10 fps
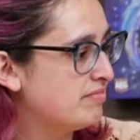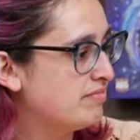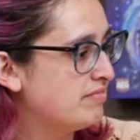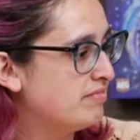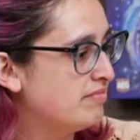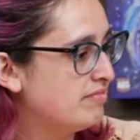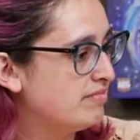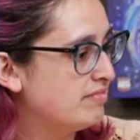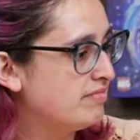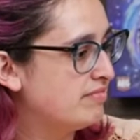
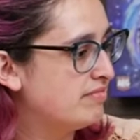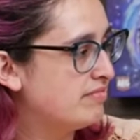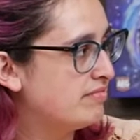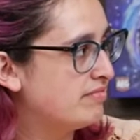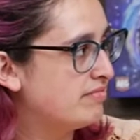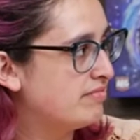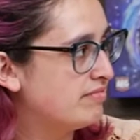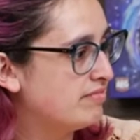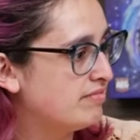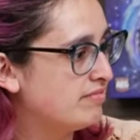
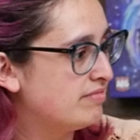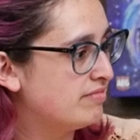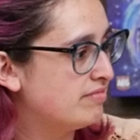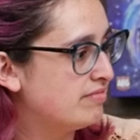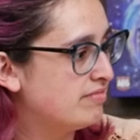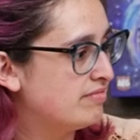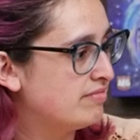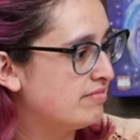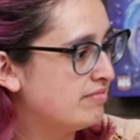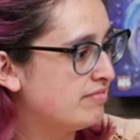
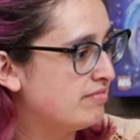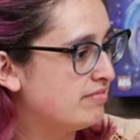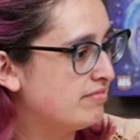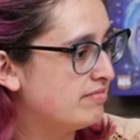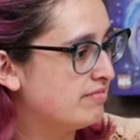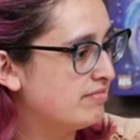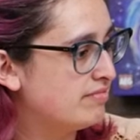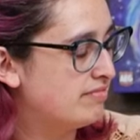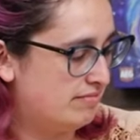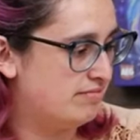
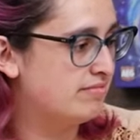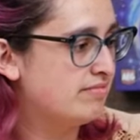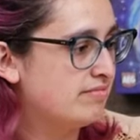This person isn't speaking.